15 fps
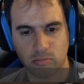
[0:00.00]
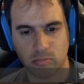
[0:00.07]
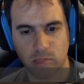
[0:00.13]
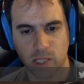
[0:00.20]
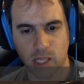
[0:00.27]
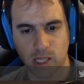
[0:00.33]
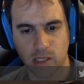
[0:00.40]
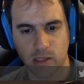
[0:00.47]

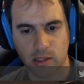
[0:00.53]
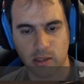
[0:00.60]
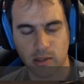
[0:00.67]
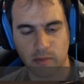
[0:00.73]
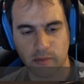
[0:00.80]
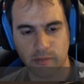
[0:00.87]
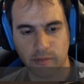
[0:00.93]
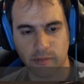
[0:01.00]
black
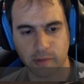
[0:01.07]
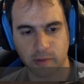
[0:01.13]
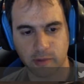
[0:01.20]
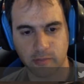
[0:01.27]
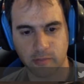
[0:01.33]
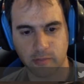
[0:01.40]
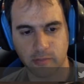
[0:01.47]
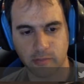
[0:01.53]

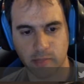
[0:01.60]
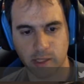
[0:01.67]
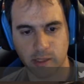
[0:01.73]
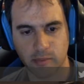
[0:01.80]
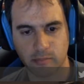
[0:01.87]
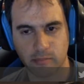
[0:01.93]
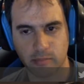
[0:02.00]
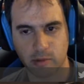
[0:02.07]
from
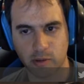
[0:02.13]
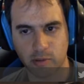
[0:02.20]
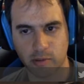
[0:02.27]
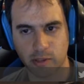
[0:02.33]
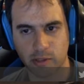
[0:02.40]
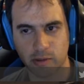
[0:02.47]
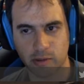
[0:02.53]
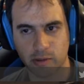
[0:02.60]
making
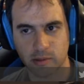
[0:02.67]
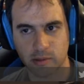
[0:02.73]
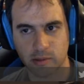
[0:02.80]
progress.